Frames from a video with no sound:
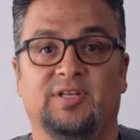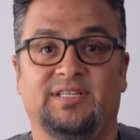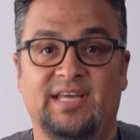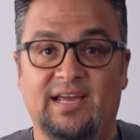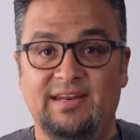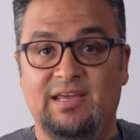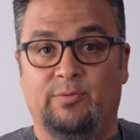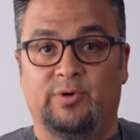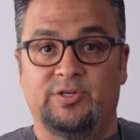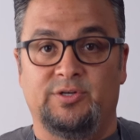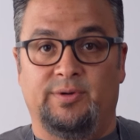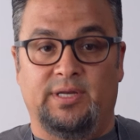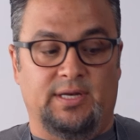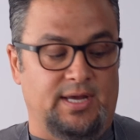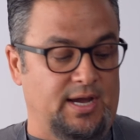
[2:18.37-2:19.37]
the technique we're
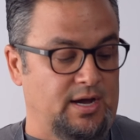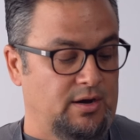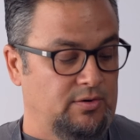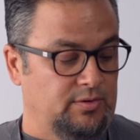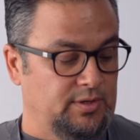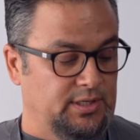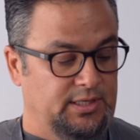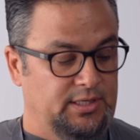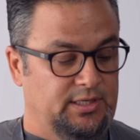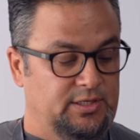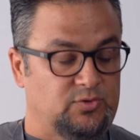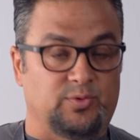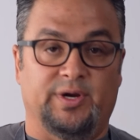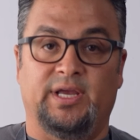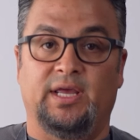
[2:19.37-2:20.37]
doing now
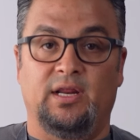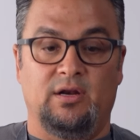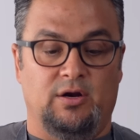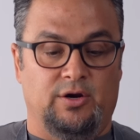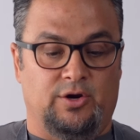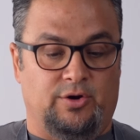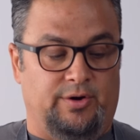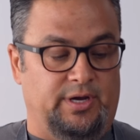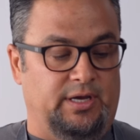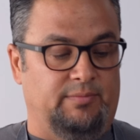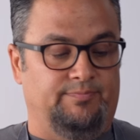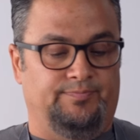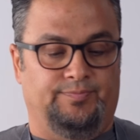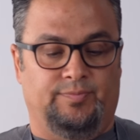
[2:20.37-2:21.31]
is we're heating our cream.